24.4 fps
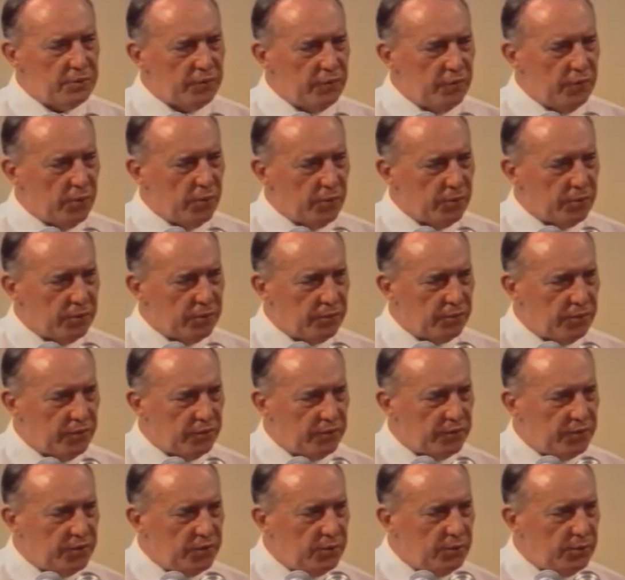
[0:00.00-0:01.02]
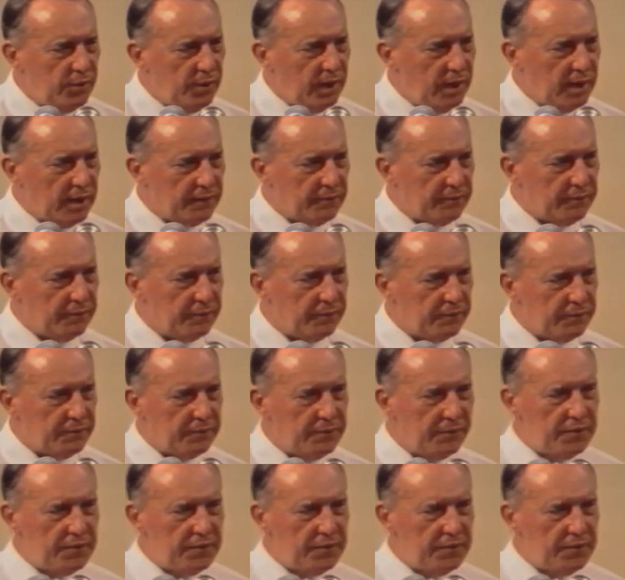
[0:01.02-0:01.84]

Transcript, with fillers: forth this new life,